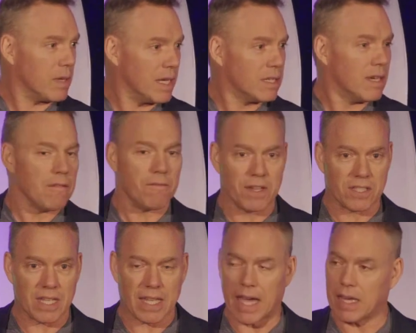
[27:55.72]
to meet,
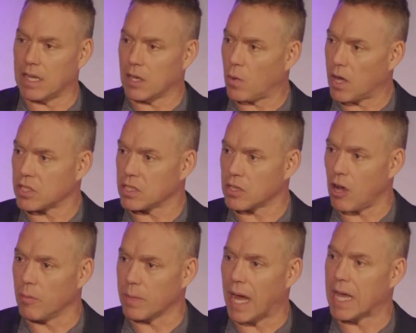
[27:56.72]
visit again. Any questions,
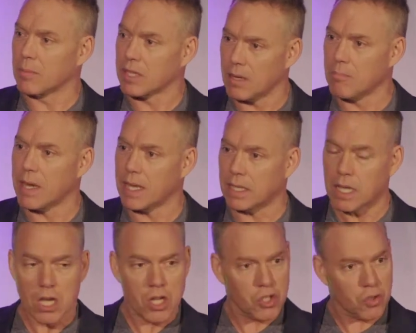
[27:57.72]
call me. I am committed
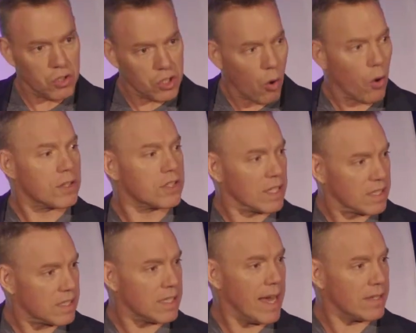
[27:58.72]
to your
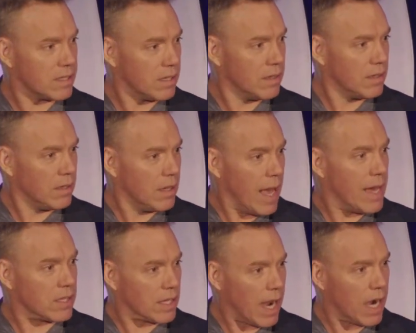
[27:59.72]
success
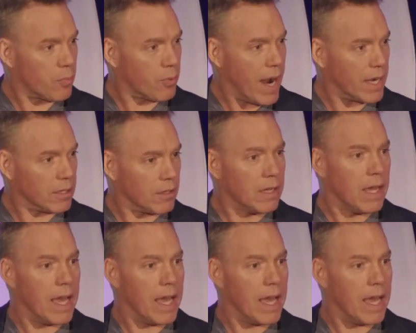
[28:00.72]
as a chiropractor